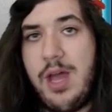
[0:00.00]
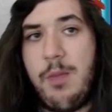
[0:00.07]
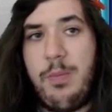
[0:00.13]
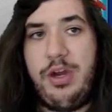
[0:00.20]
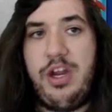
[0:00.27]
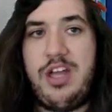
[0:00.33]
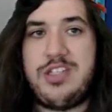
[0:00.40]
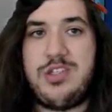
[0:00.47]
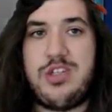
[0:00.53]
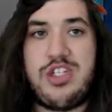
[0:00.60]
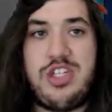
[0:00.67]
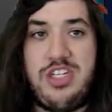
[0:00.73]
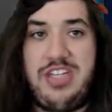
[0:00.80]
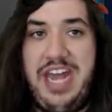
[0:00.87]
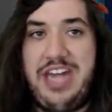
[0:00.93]
but you can also just
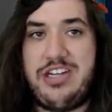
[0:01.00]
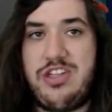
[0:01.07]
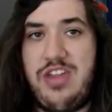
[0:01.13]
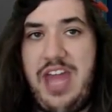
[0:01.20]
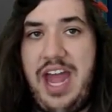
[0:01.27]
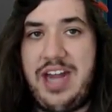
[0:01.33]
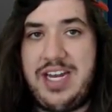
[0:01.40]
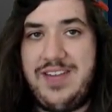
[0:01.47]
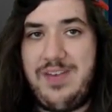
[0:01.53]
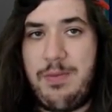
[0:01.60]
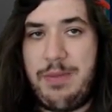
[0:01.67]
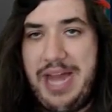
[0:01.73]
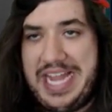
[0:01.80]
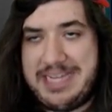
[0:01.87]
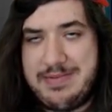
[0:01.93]
attach to the active and
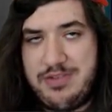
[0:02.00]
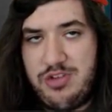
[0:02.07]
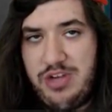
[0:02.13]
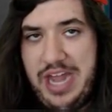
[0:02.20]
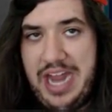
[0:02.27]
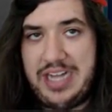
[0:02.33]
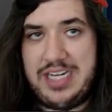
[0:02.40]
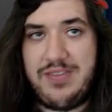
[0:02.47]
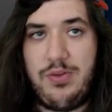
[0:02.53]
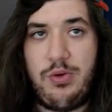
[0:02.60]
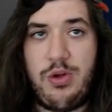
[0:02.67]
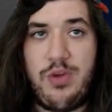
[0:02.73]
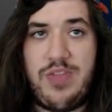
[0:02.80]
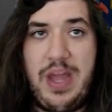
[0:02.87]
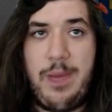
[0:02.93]
Blacksmith to the active if you want
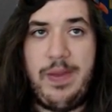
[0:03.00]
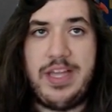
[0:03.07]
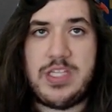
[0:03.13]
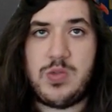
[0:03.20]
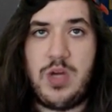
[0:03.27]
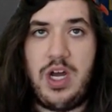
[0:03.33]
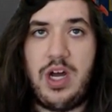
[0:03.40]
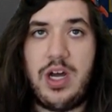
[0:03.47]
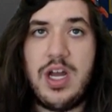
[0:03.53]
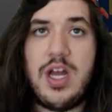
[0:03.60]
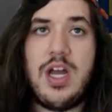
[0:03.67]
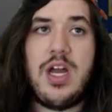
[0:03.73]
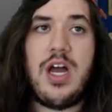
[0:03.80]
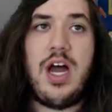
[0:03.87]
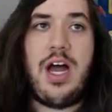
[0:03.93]
to go that way as well.
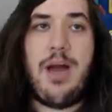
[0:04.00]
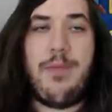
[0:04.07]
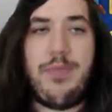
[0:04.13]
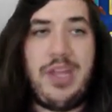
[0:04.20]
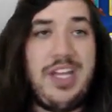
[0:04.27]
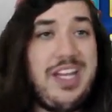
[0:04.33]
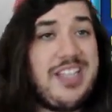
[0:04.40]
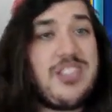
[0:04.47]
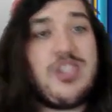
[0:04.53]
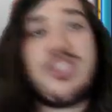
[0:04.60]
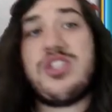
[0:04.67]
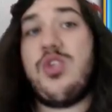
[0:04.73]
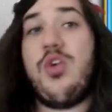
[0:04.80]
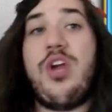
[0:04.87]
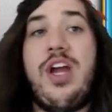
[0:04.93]
Elixir is
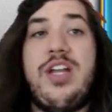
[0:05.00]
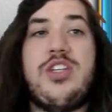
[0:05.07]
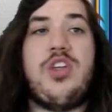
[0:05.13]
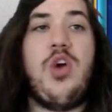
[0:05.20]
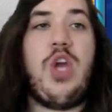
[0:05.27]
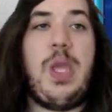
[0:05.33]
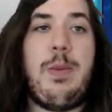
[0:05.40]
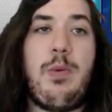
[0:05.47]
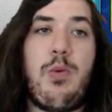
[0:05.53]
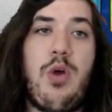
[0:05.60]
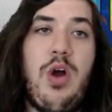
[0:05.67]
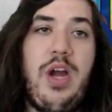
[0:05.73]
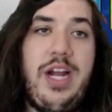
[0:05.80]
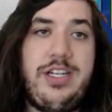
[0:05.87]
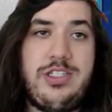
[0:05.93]
still good, don't get me
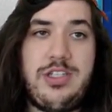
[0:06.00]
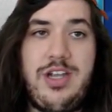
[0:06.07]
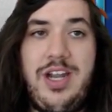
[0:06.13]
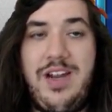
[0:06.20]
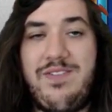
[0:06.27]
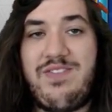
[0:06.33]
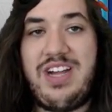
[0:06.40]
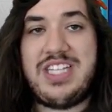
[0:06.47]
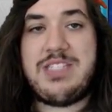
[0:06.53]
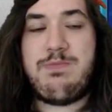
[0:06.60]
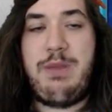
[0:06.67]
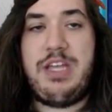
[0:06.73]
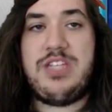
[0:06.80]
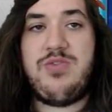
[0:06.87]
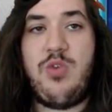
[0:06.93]
wrong, I just couldn't find
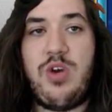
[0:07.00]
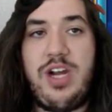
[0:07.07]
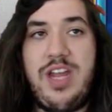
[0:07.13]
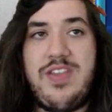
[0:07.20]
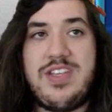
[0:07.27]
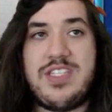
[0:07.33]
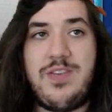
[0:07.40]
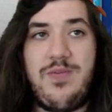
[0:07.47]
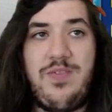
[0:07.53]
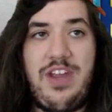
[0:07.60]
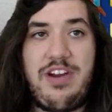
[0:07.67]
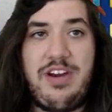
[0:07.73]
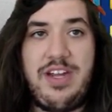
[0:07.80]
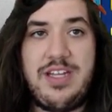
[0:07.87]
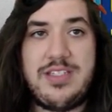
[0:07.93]
space for it in this
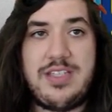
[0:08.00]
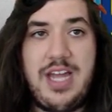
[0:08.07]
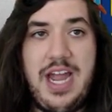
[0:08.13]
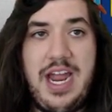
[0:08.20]
variant.